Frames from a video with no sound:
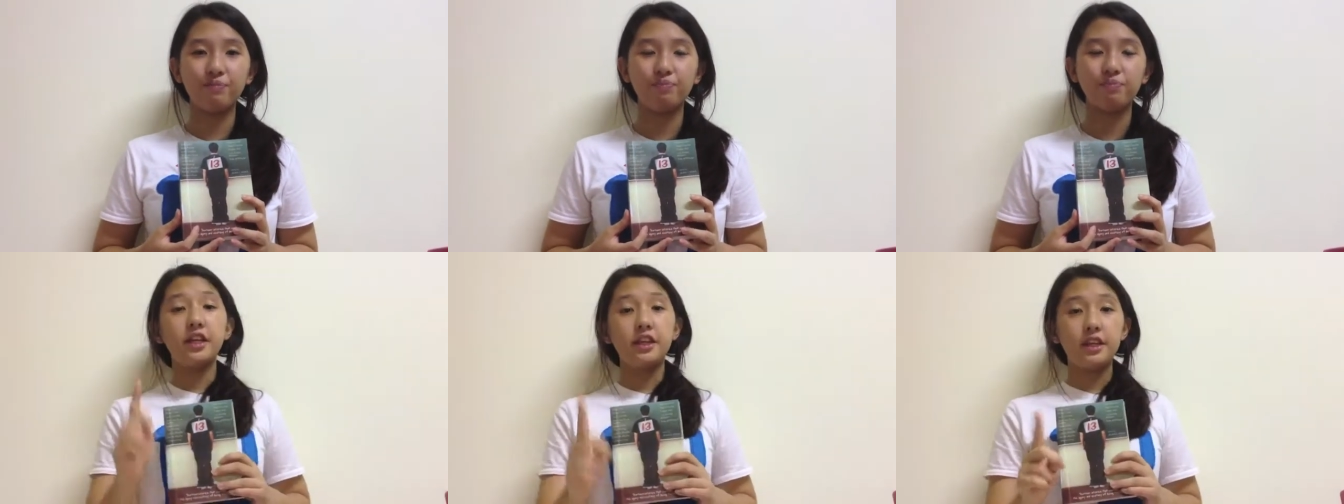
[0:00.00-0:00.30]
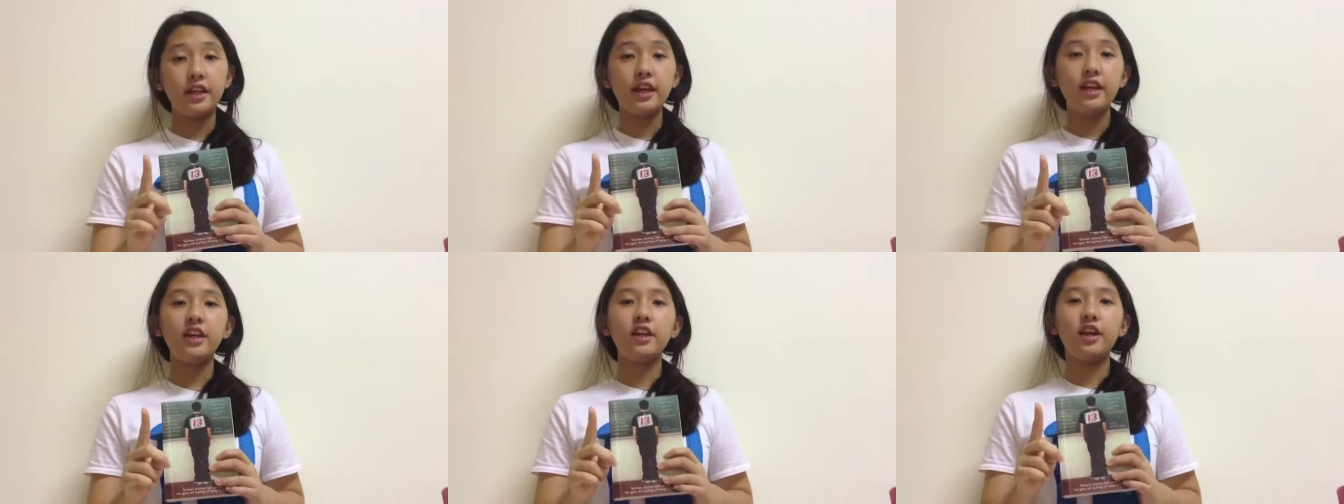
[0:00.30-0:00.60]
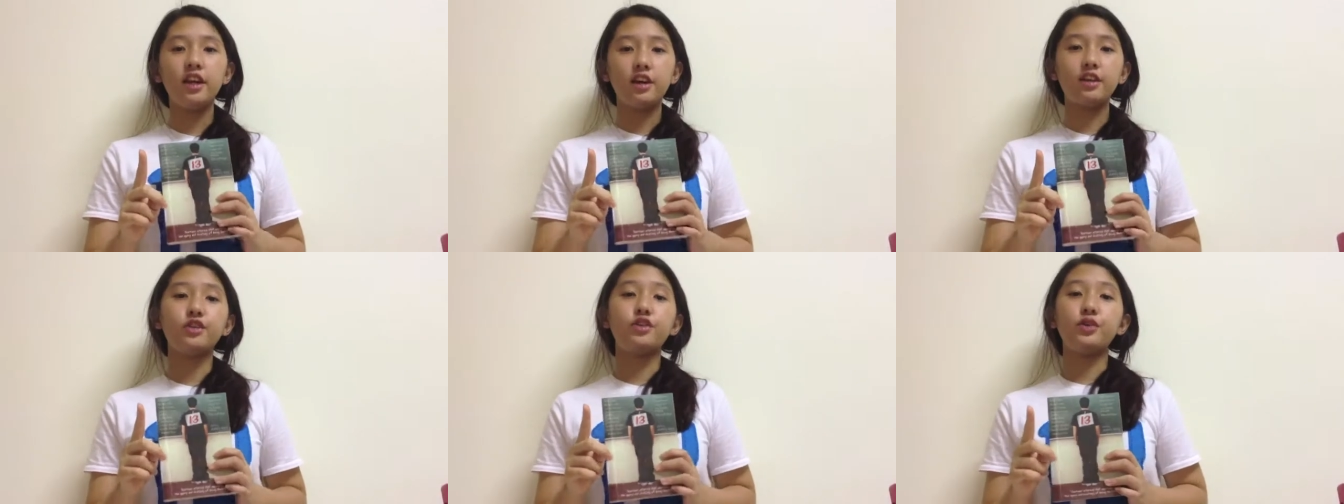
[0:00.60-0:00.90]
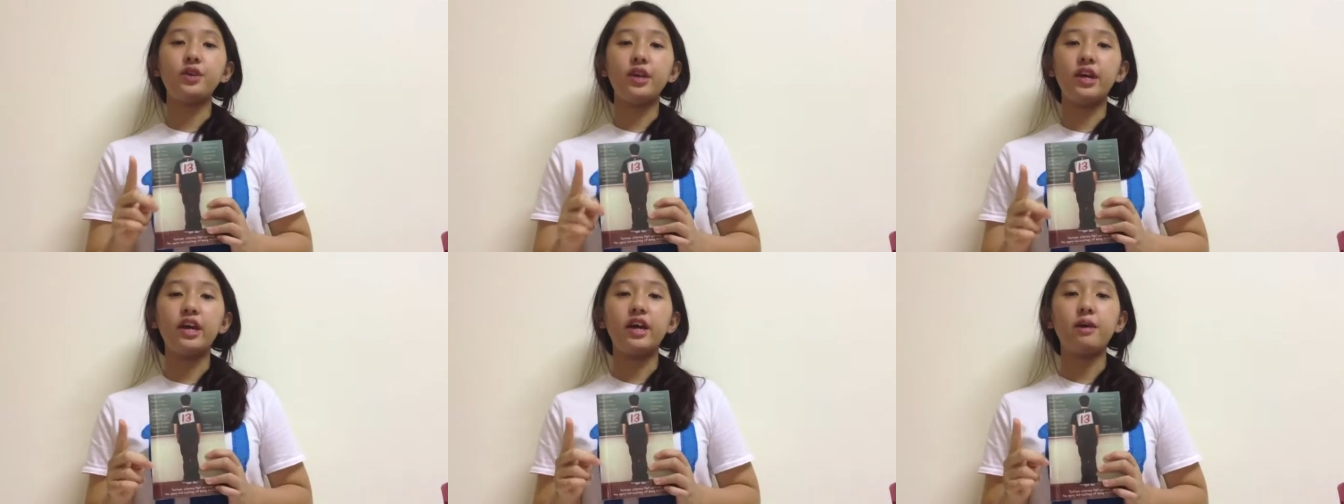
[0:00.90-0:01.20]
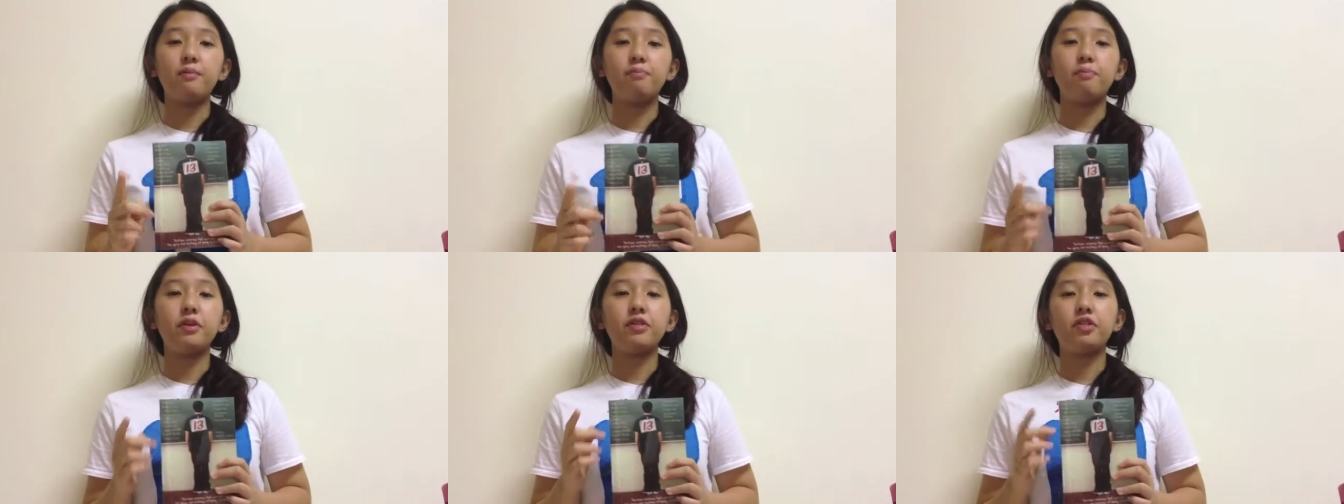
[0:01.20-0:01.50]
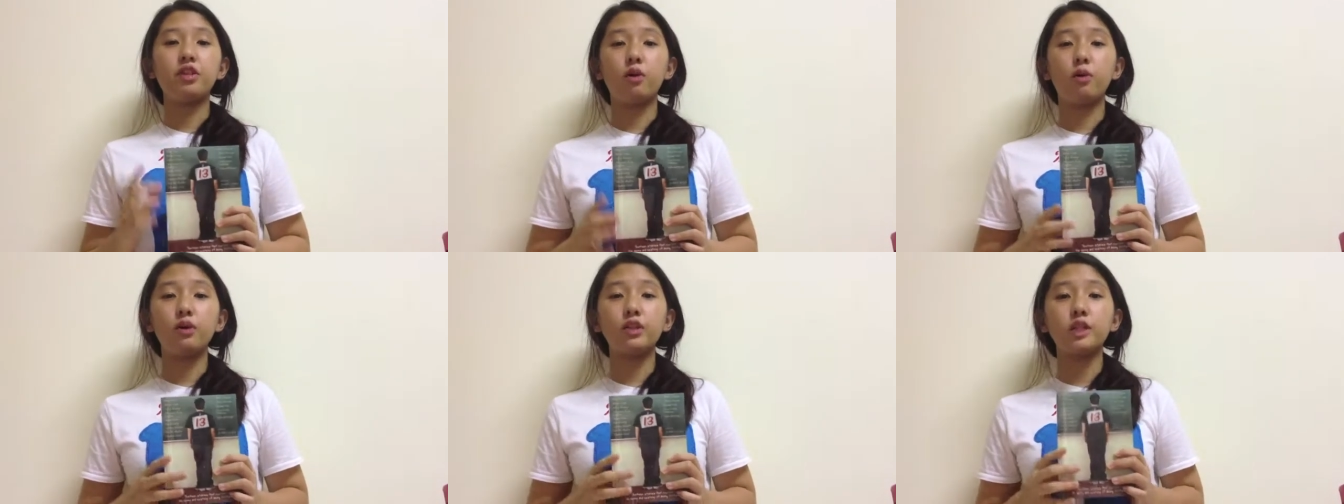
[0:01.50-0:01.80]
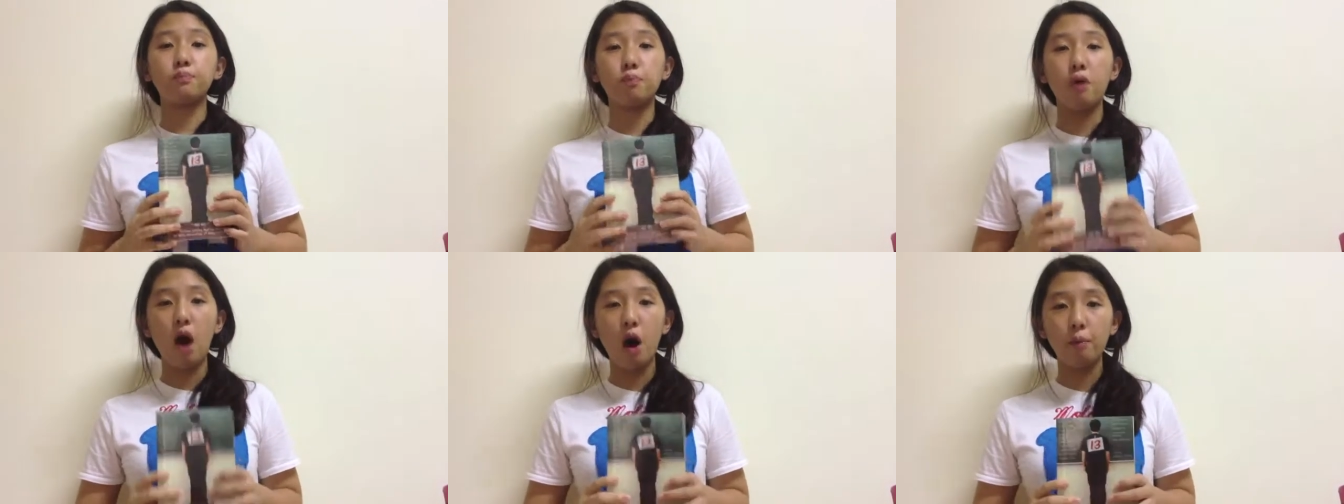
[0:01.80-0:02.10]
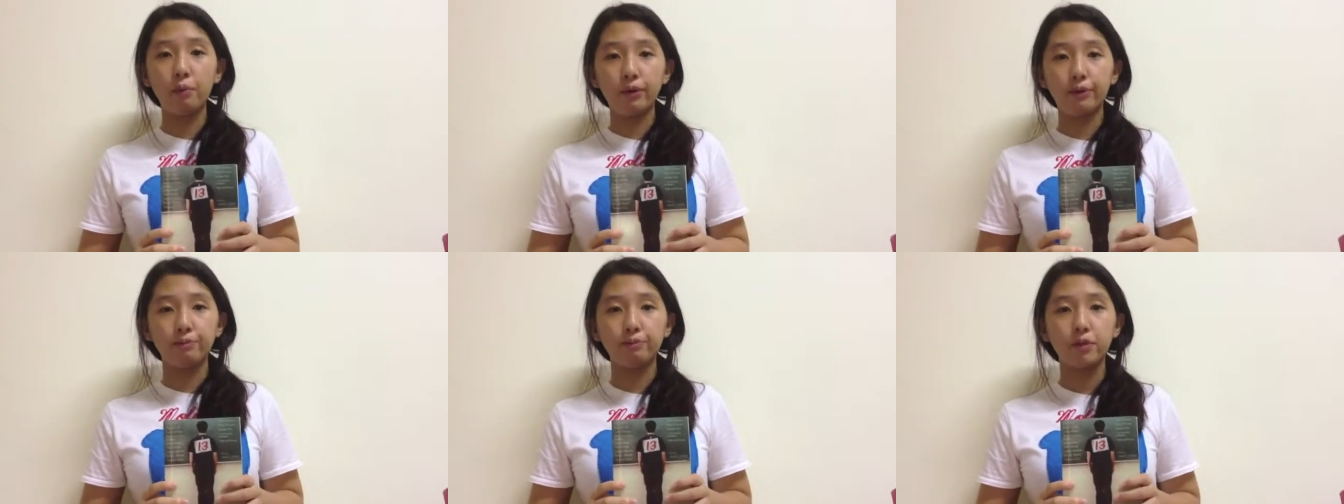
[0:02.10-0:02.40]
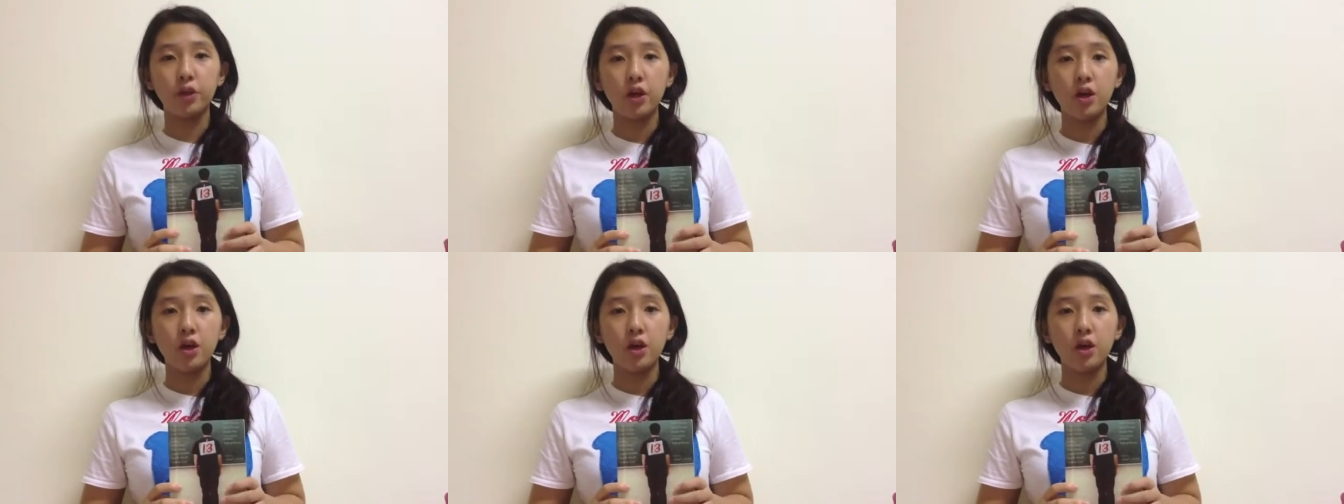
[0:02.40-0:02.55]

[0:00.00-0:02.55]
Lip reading: He did agree, but there was a problem.